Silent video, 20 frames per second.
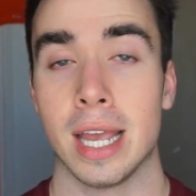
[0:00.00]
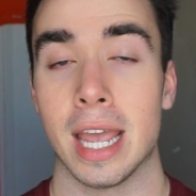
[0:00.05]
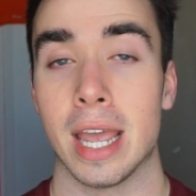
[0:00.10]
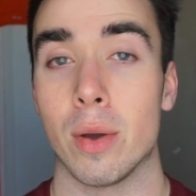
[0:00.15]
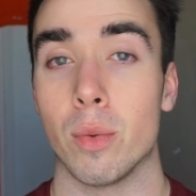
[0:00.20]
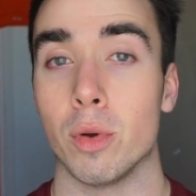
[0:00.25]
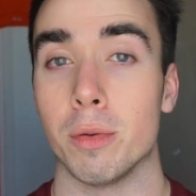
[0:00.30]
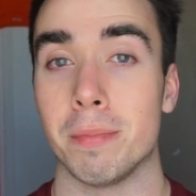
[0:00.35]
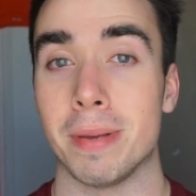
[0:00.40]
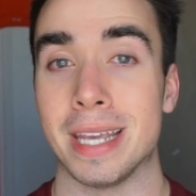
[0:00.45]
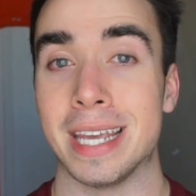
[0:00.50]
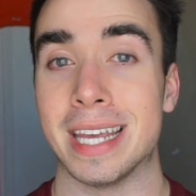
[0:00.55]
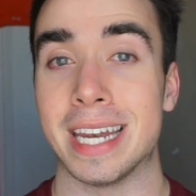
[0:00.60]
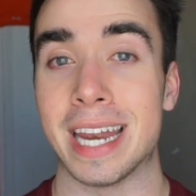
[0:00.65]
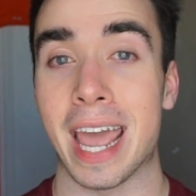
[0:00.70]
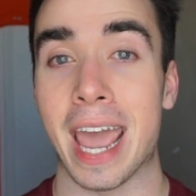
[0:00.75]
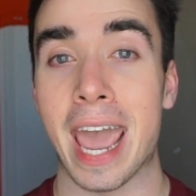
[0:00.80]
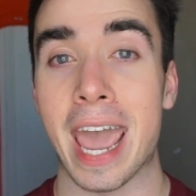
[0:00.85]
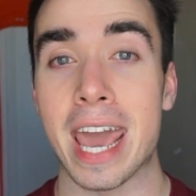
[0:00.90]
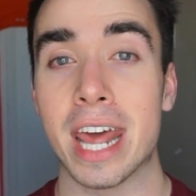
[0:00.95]
it would be
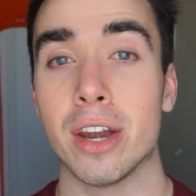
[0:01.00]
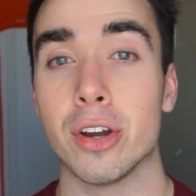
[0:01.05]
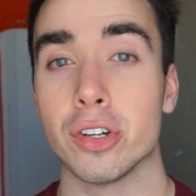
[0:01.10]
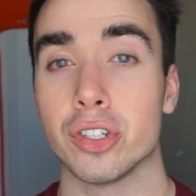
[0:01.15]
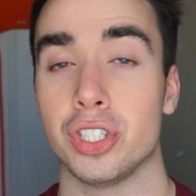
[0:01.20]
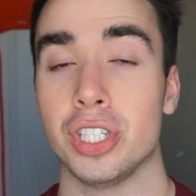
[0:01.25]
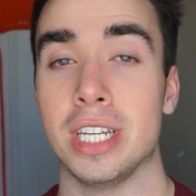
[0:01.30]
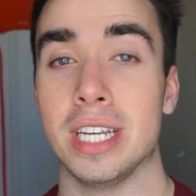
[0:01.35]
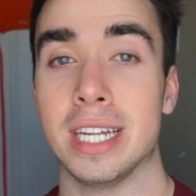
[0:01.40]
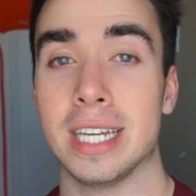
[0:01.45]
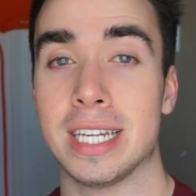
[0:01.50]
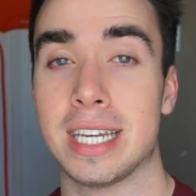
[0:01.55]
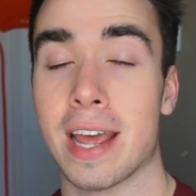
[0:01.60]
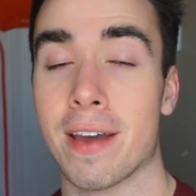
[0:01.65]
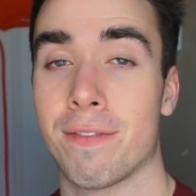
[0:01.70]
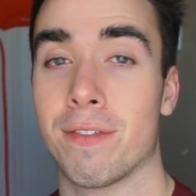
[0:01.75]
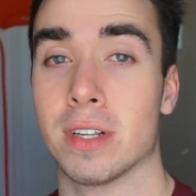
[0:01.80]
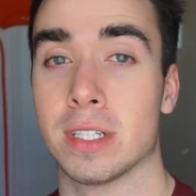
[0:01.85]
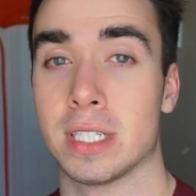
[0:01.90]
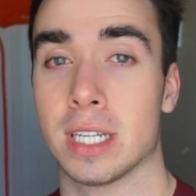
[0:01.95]
an energy
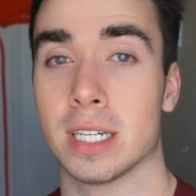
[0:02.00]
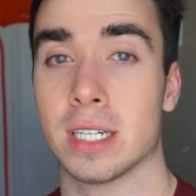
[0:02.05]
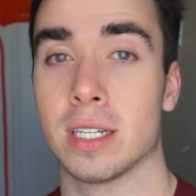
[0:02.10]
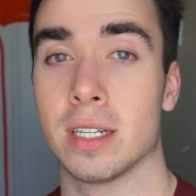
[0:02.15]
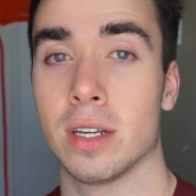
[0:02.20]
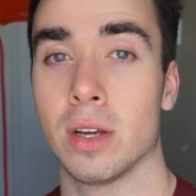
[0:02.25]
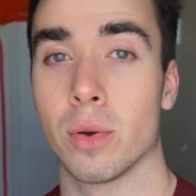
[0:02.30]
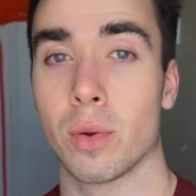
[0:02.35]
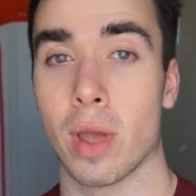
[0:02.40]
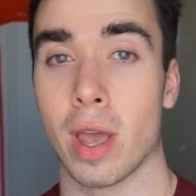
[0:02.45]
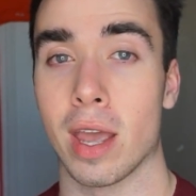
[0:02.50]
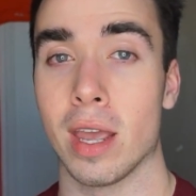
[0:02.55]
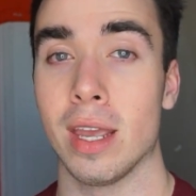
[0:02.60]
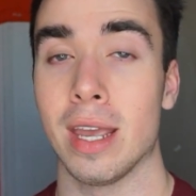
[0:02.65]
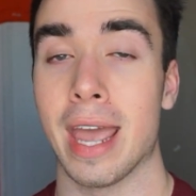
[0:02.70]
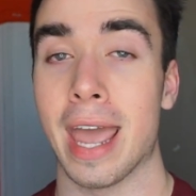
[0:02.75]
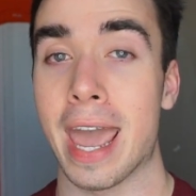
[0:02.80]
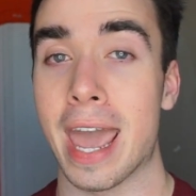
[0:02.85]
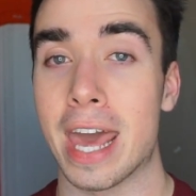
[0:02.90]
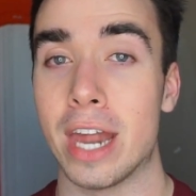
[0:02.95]
deficit,
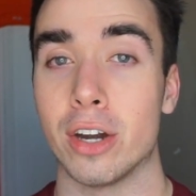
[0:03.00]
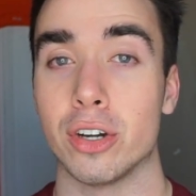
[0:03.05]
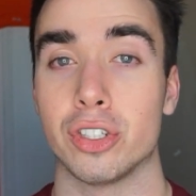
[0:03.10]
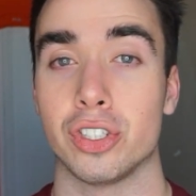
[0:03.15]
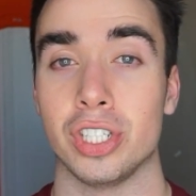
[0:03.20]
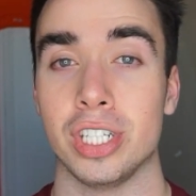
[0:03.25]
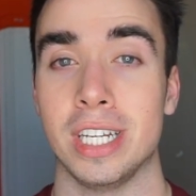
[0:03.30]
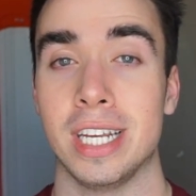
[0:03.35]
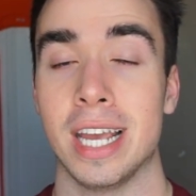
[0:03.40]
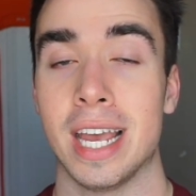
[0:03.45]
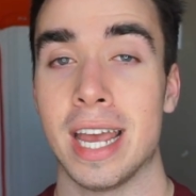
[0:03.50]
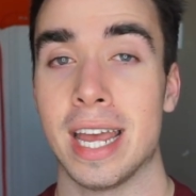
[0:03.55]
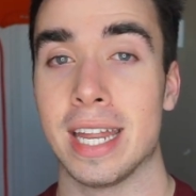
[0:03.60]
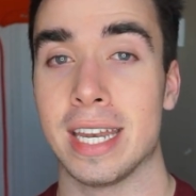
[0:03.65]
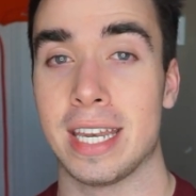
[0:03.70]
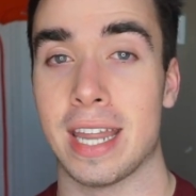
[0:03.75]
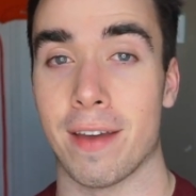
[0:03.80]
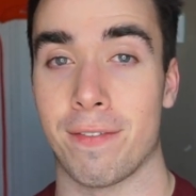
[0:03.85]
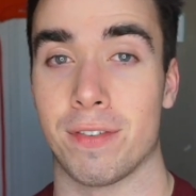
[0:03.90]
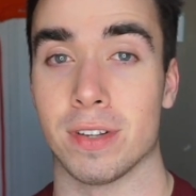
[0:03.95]
okay? Energy
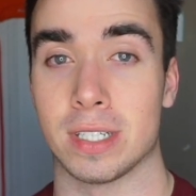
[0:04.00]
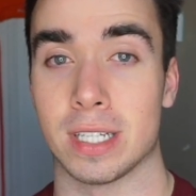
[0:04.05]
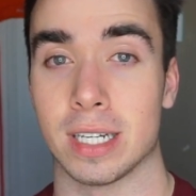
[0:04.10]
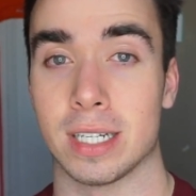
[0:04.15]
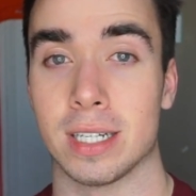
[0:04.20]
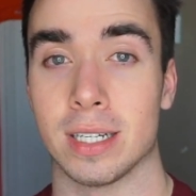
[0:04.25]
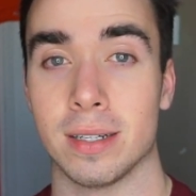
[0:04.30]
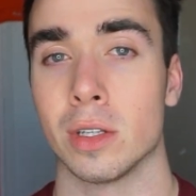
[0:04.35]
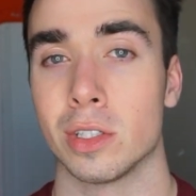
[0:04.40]
deficit.